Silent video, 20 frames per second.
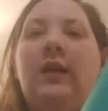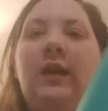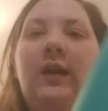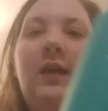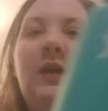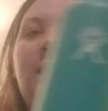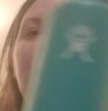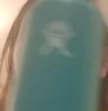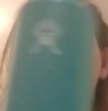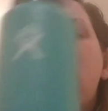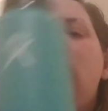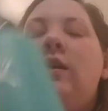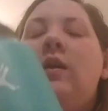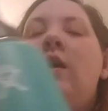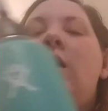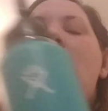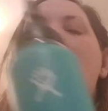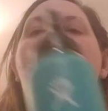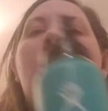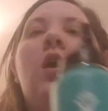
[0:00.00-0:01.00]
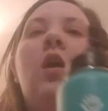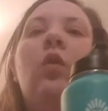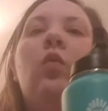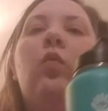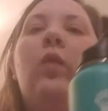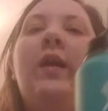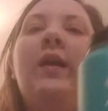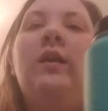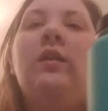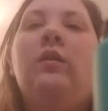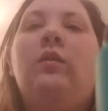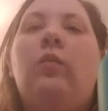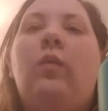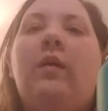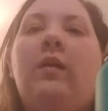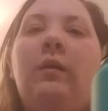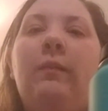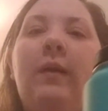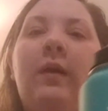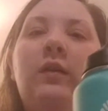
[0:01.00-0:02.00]
is regular
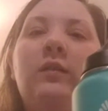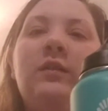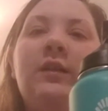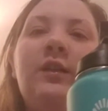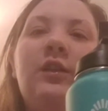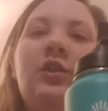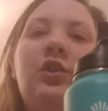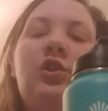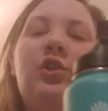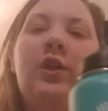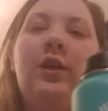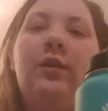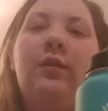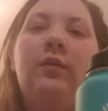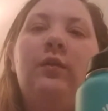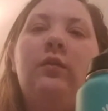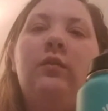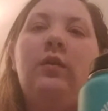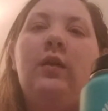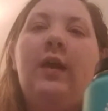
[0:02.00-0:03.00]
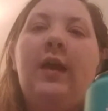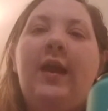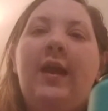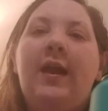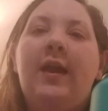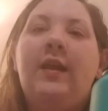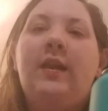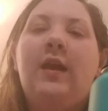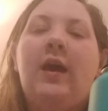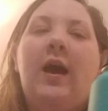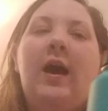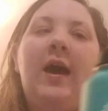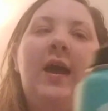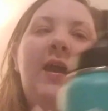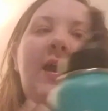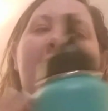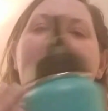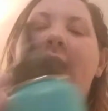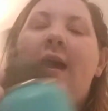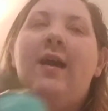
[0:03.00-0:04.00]
water bottles in general, and
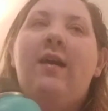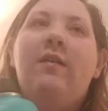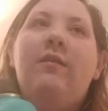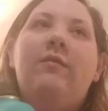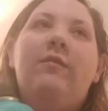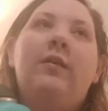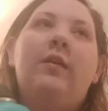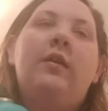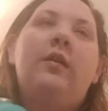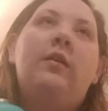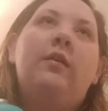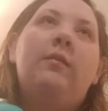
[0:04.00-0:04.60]
I have